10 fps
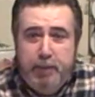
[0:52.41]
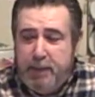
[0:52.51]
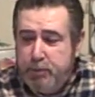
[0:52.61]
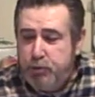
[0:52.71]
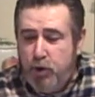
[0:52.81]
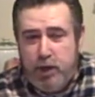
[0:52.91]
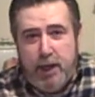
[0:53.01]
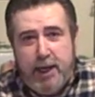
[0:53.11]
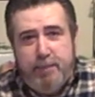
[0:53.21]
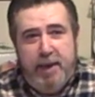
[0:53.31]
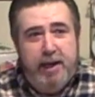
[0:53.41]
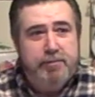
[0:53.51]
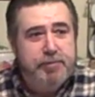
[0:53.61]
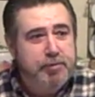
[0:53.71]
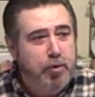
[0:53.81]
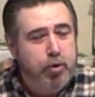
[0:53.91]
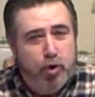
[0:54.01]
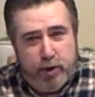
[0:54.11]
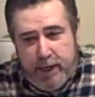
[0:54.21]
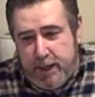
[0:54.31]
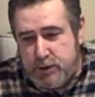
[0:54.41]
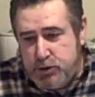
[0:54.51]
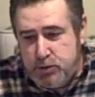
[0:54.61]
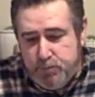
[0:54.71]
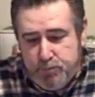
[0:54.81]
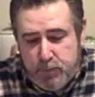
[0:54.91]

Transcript: People talk a lot about Clorox.